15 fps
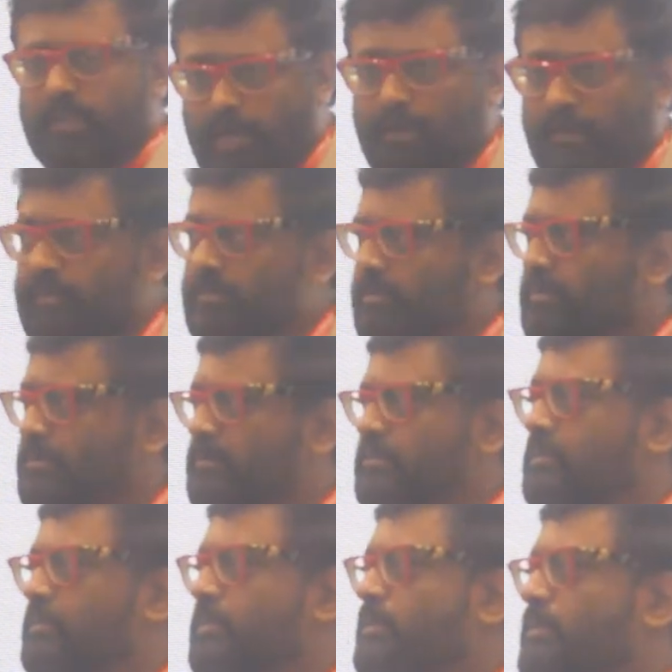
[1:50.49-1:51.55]
Yeah,
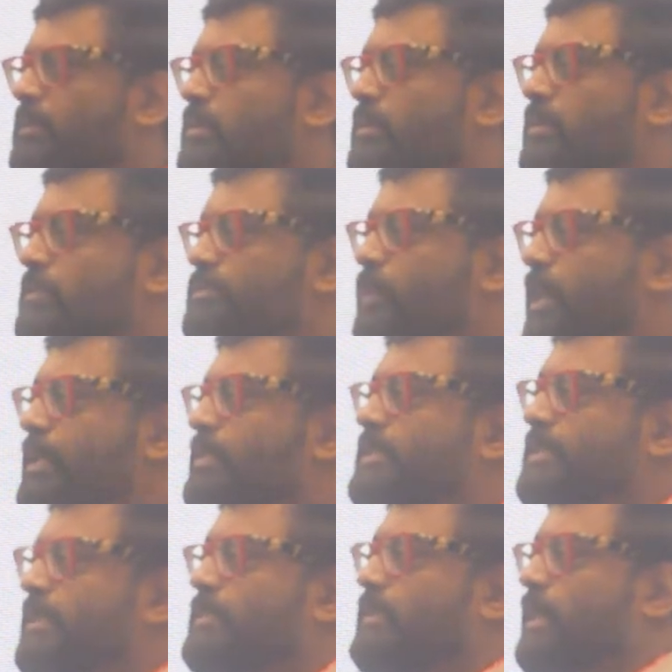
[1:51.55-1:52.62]
so I
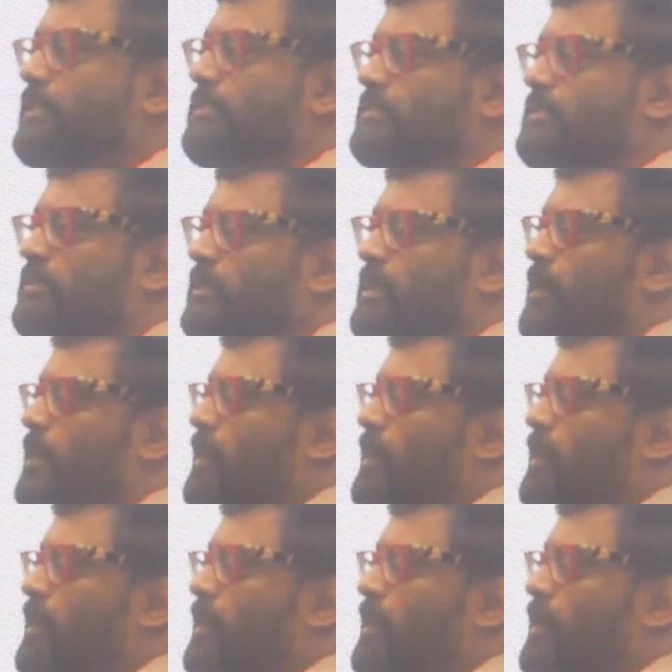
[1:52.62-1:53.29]
reject clients.